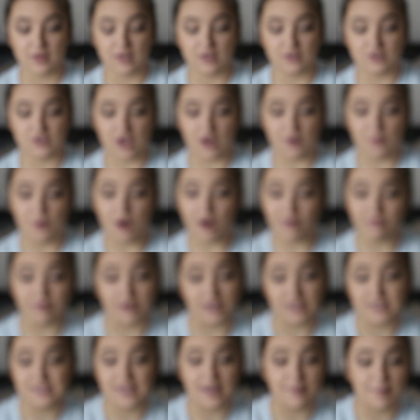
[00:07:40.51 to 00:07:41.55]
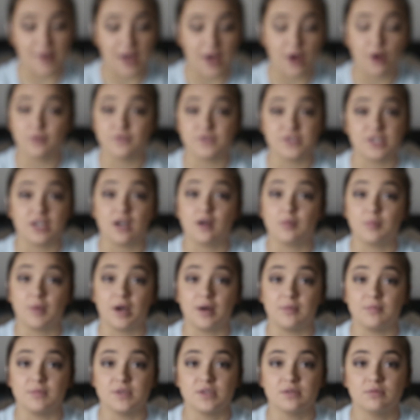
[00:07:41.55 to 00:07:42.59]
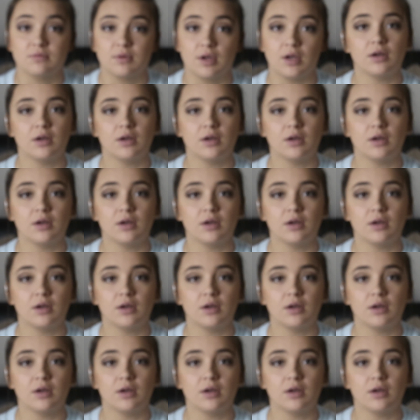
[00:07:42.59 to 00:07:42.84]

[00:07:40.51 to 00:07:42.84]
So I really take my hat off to young mums